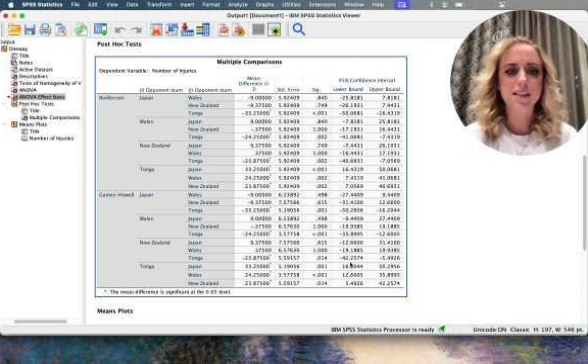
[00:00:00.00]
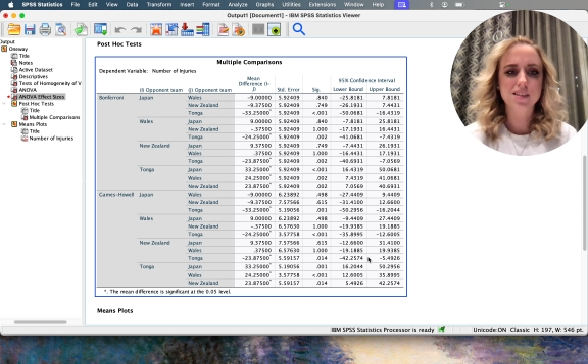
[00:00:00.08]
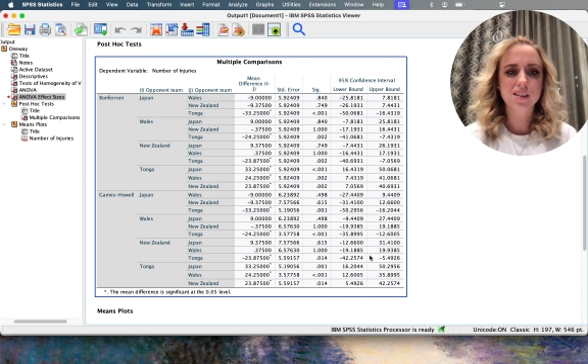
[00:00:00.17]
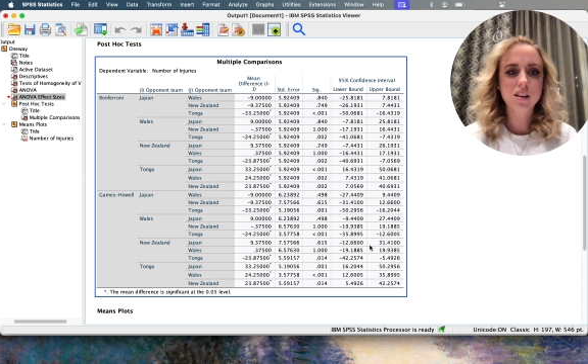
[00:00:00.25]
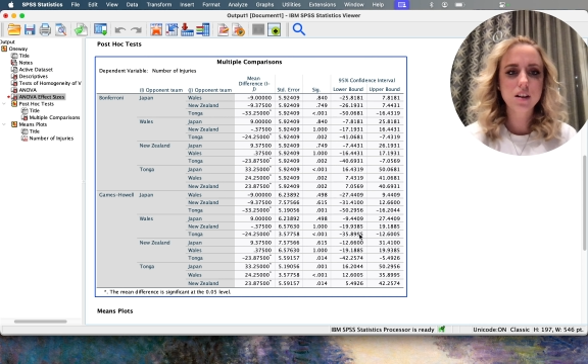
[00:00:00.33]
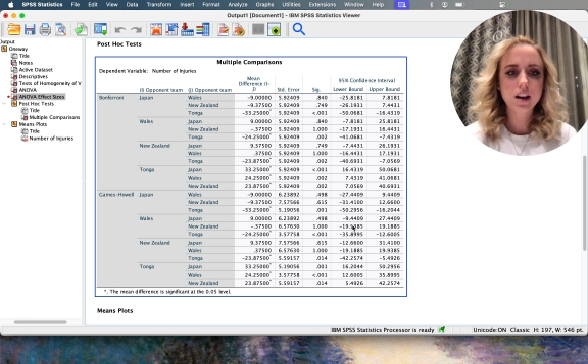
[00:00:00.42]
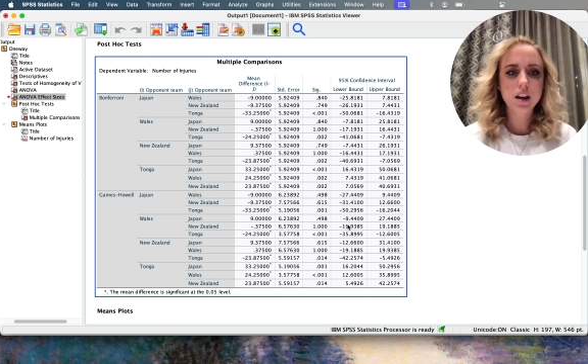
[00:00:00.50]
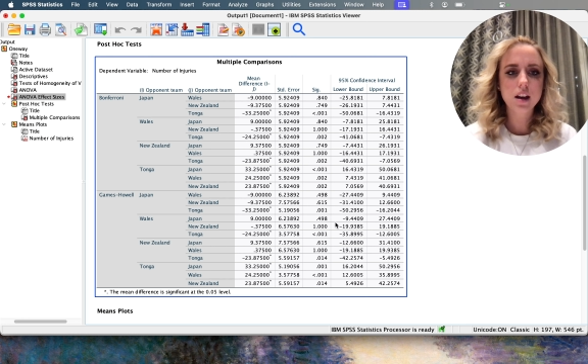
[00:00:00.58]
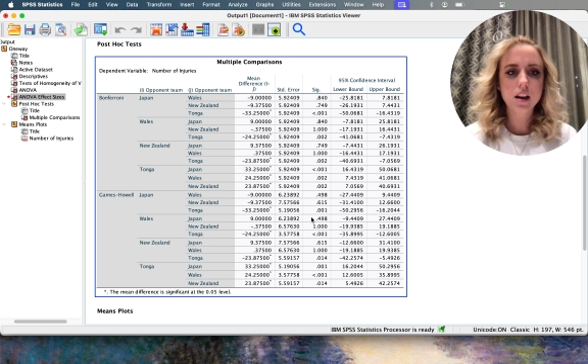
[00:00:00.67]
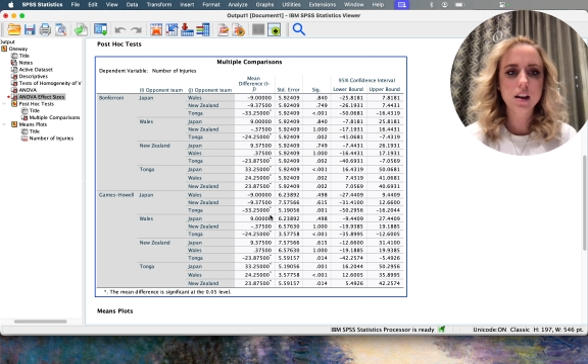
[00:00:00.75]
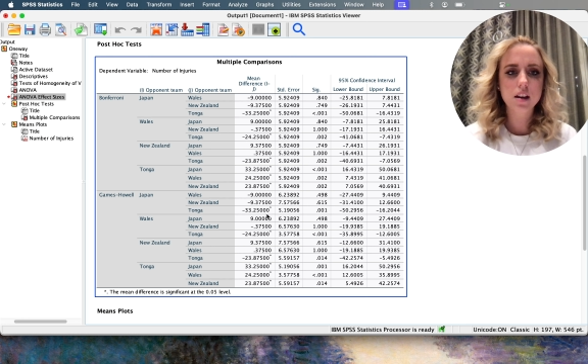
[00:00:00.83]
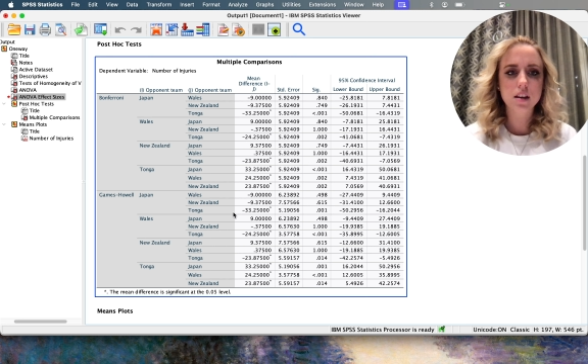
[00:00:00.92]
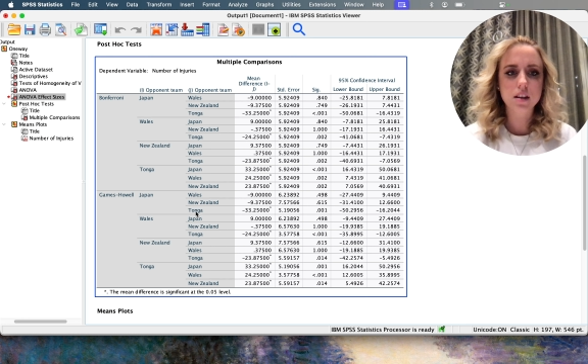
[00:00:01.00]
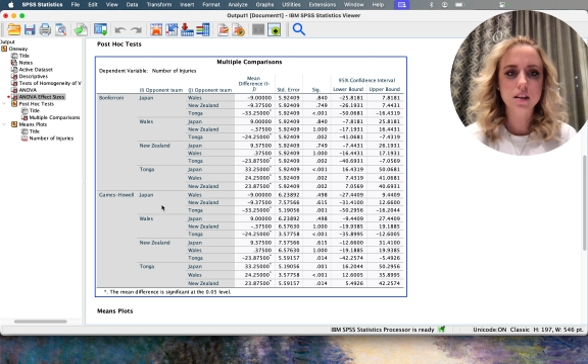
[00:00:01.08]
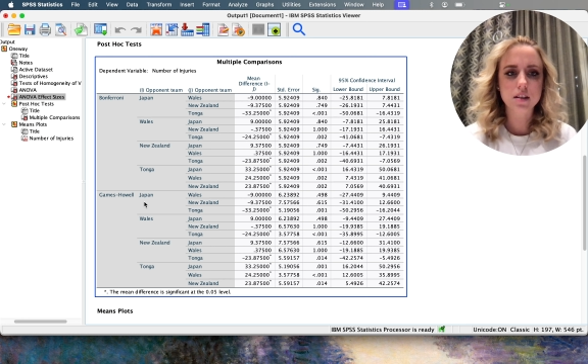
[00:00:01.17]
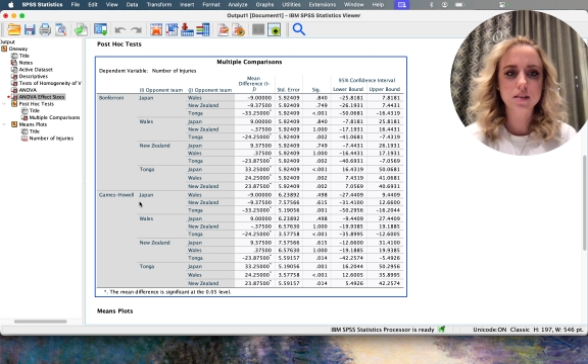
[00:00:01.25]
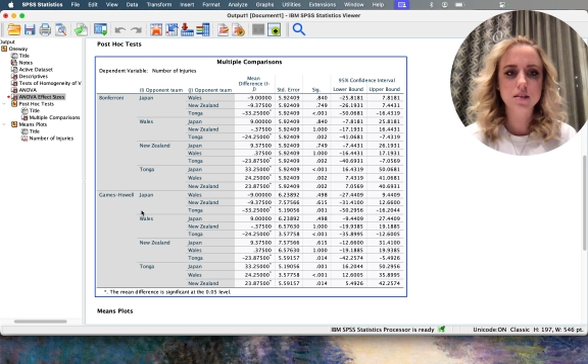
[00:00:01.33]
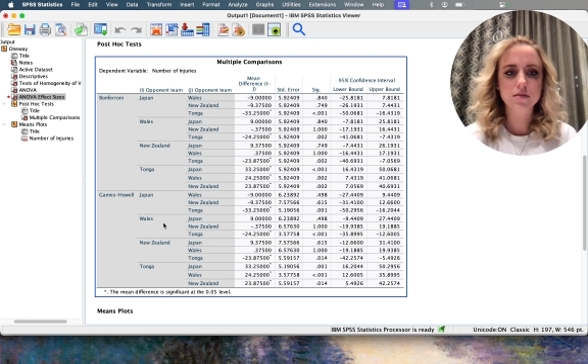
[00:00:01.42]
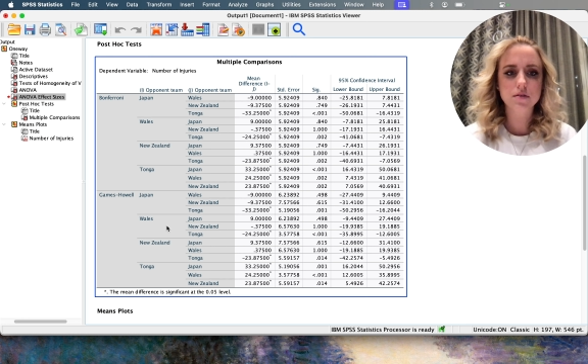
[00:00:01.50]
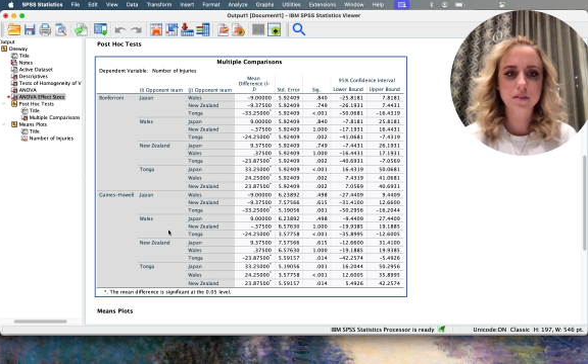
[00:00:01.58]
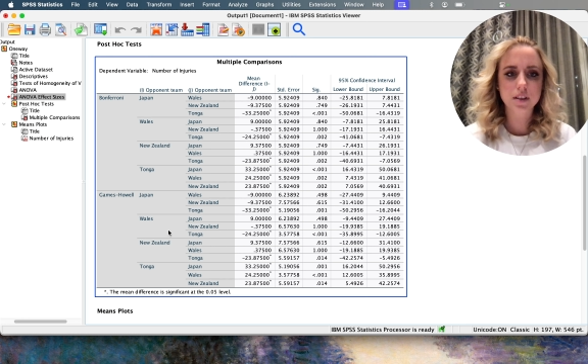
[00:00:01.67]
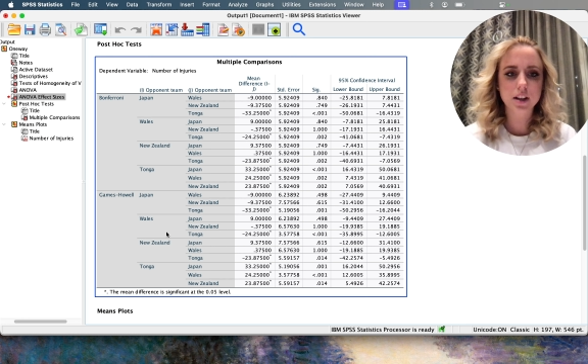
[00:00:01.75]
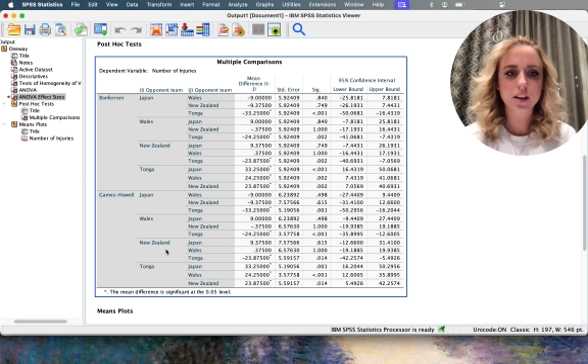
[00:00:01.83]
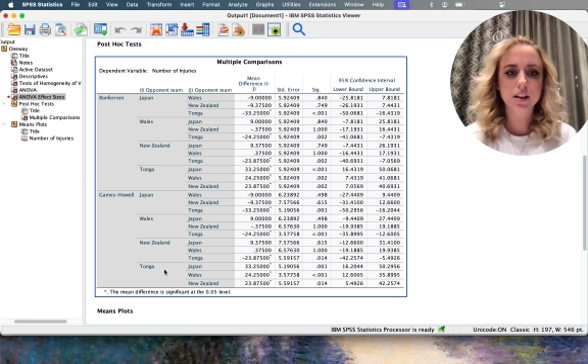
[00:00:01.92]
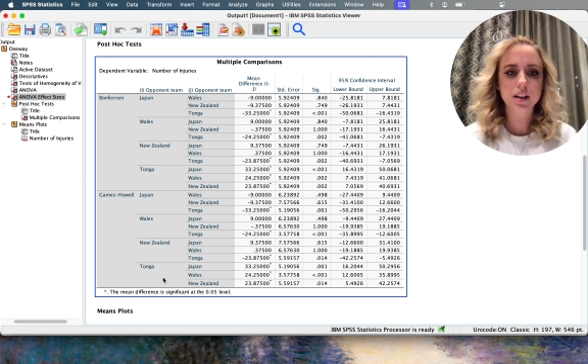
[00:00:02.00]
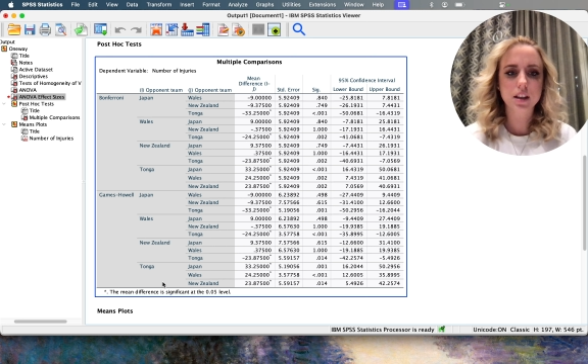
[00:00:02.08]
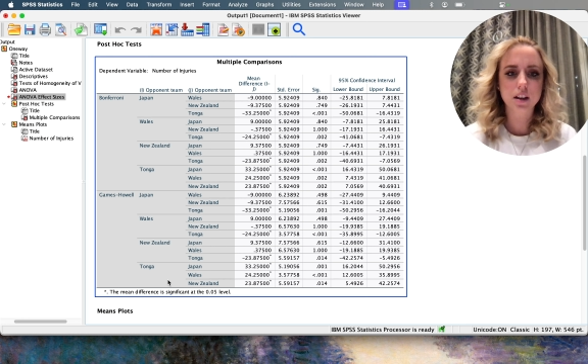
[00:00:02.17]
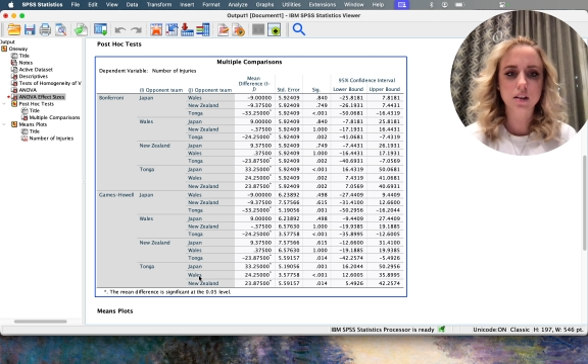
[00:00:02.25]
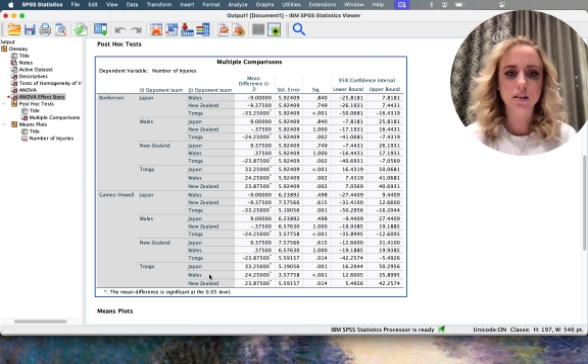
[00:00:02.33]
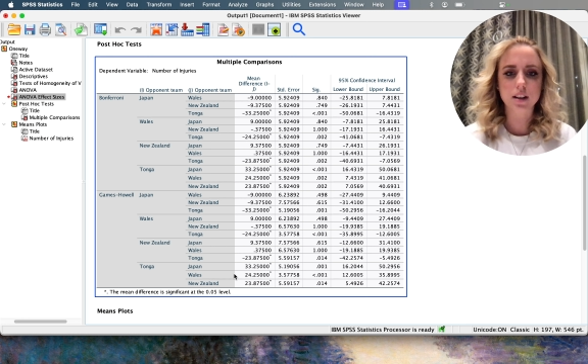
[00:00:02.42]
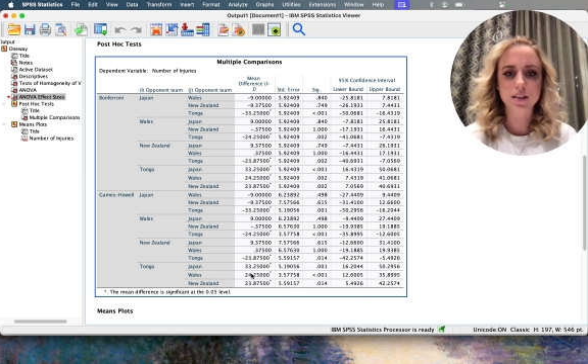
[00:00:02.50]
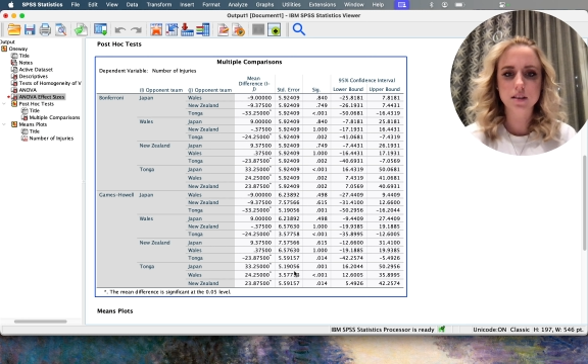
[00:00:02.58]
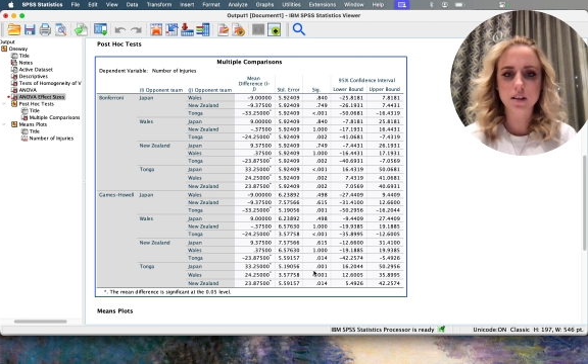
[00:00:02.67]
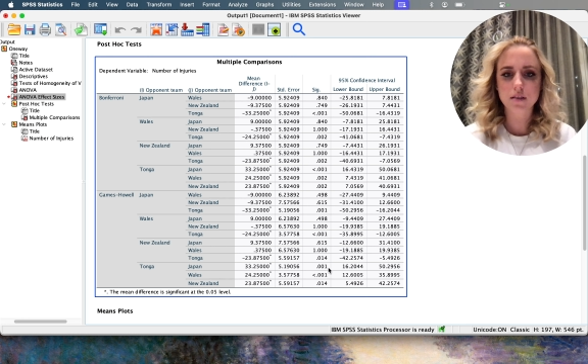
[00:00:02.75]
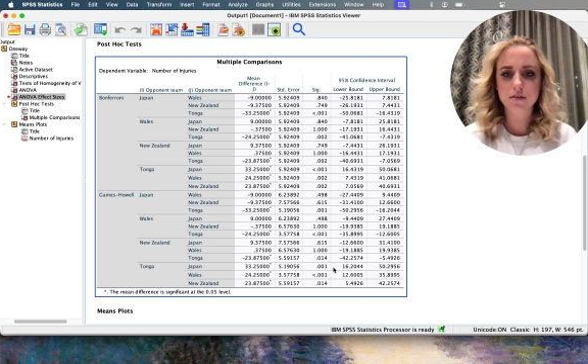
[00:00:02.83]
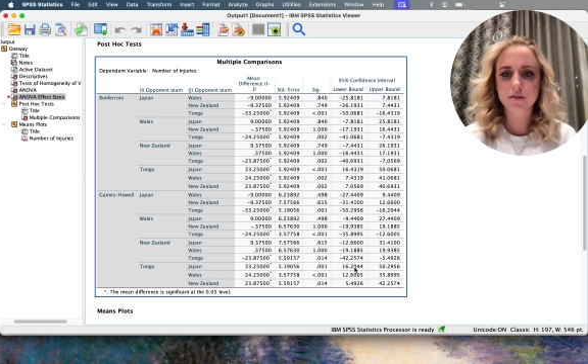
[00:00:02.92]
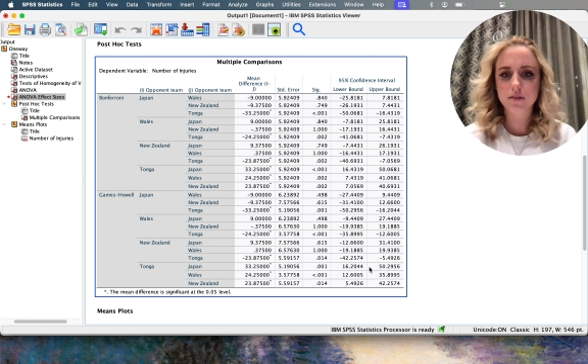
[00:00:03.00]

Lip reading: Tonga is very aggressive.